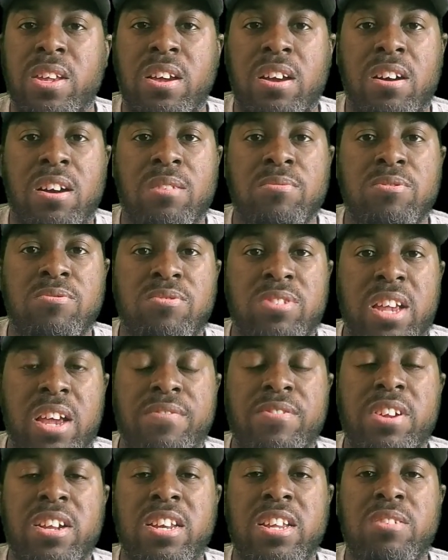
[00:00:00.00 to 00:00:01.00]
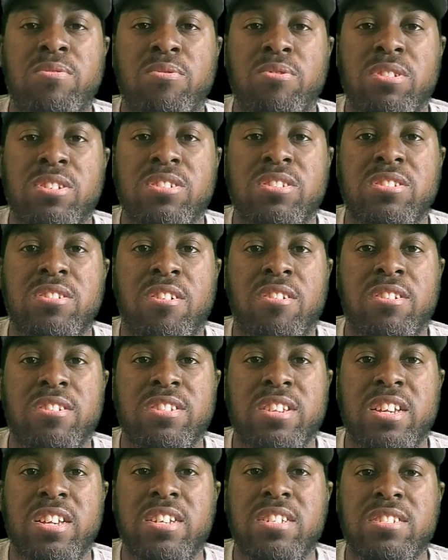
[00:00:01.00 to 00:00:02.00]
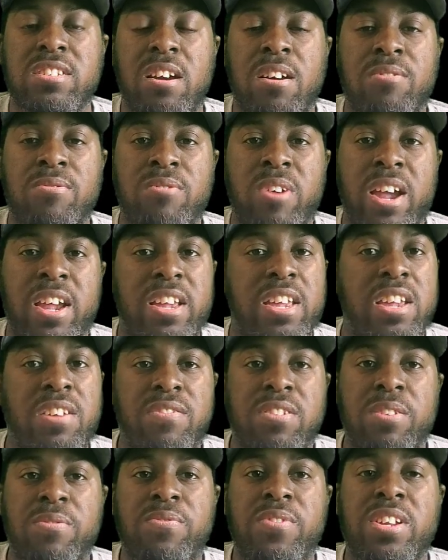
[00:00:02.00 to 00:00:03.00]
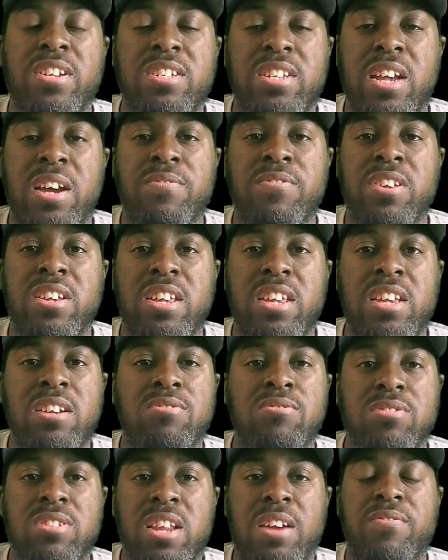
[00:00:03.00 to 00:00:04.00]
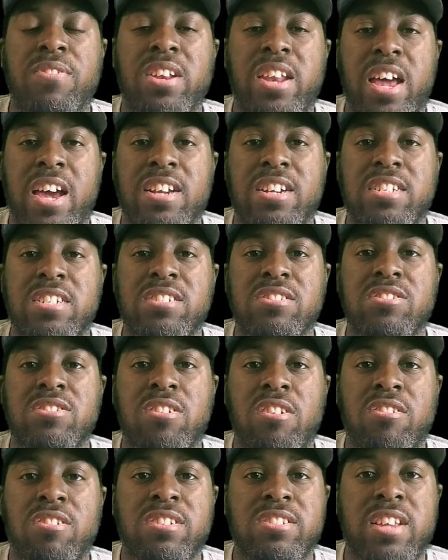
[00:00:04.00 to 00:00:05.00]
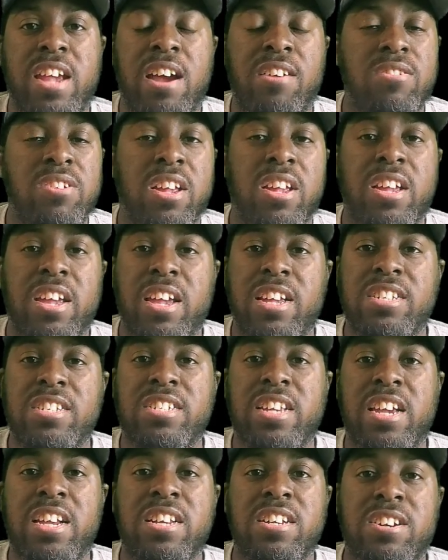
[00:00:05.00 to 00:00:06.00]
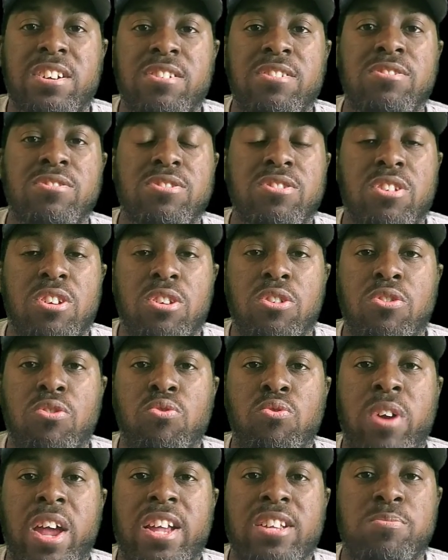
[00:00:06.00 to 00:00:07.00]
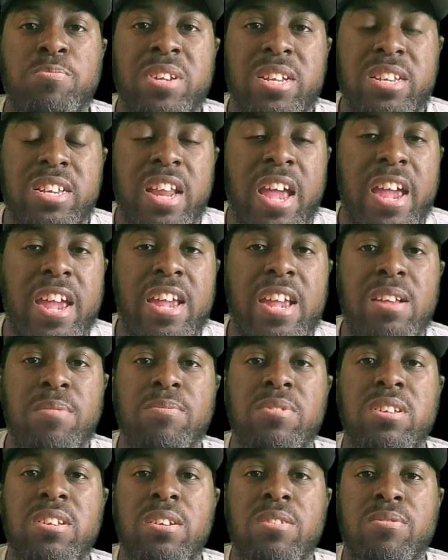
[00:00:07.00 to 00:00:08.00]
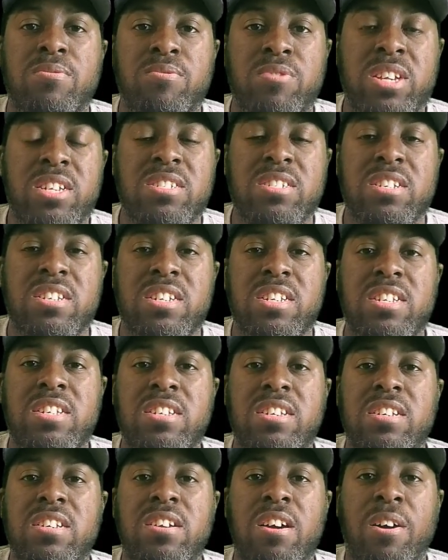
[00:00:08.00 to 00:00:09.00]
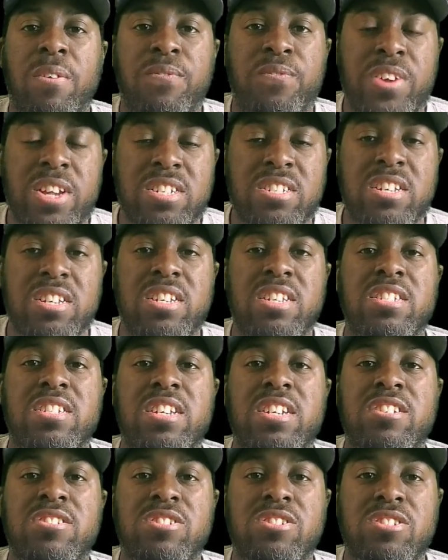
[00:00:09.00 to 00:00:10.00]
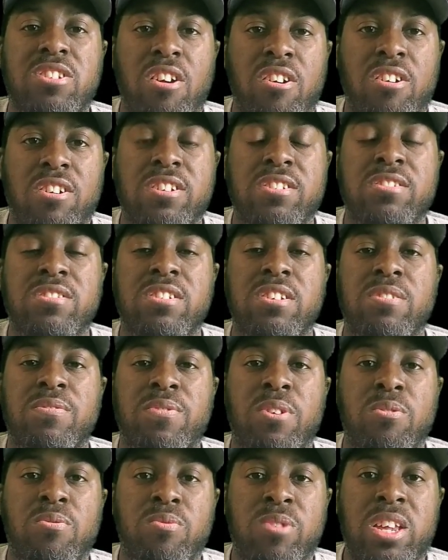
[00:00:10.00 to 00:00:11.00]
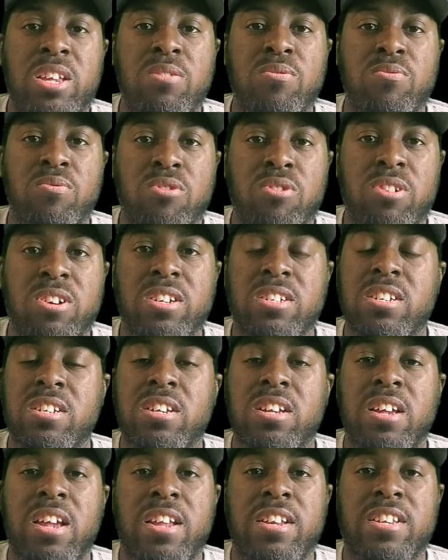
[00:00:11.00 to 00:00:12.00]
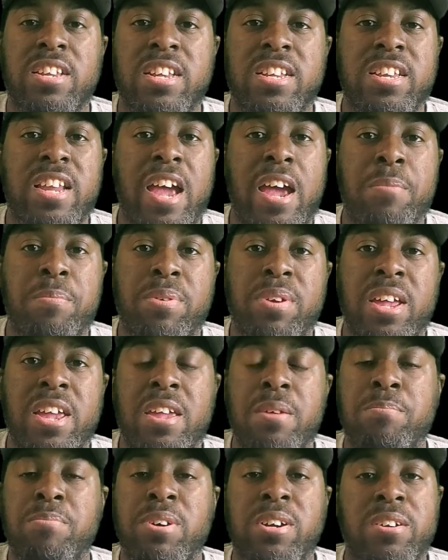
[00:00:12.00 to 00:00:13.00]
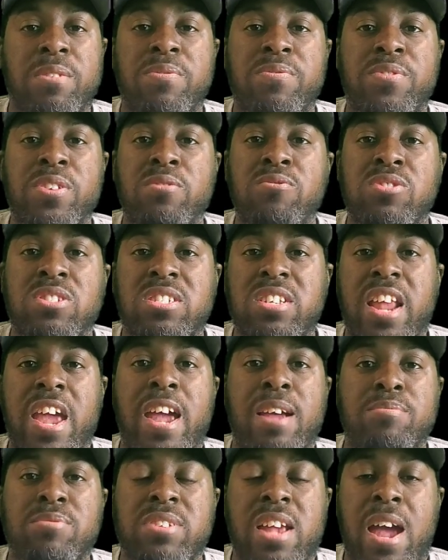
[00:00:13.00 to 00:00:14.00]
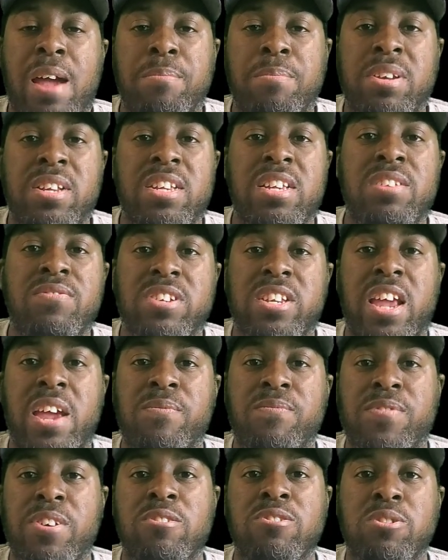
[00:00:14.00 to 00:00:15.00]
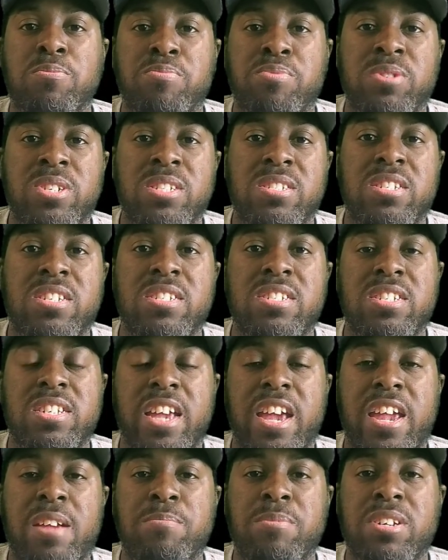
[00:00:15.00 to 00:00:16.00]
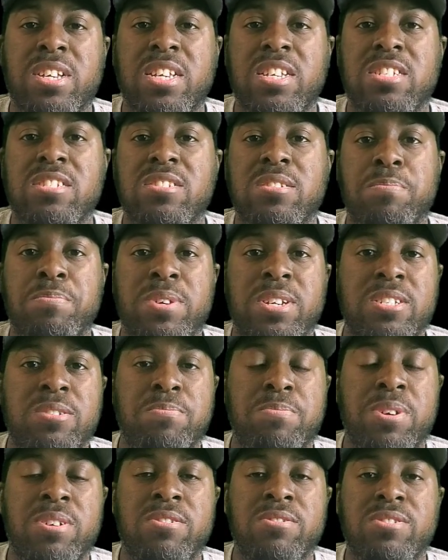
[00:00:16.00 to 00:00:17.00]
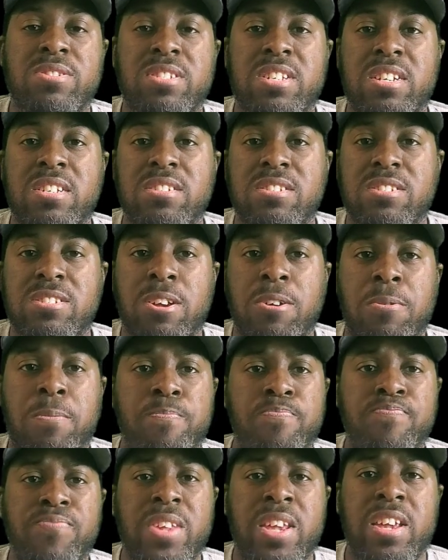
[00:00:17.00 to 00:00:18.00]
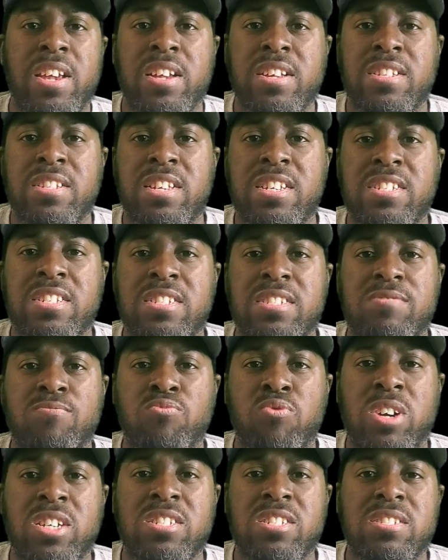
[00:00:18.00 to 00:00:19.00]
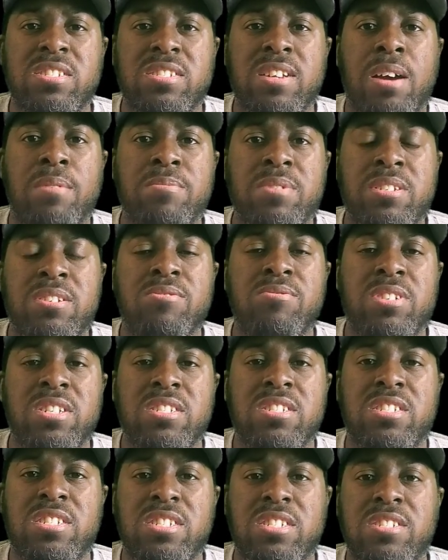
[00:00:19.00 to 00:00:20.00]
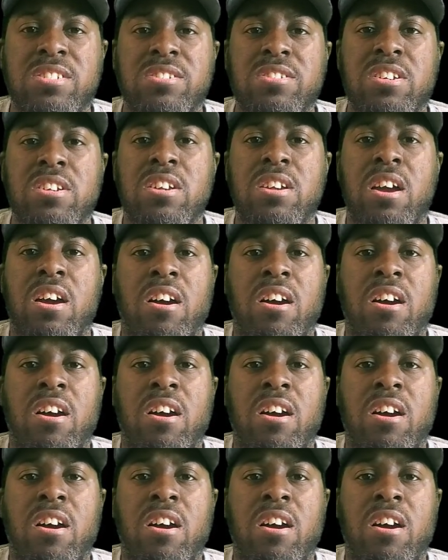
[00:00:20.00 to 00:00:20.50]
Um, you definitely want to start things off right. Even the Philadelphia Eagles left a lot of their starters out. And Jalen Hurts, who has been named recently officially their starter for week one, did not play but a few snaps, I believe, in that first preseason game against the Pittsburgh Steelers. So this is, wasn't something new this year.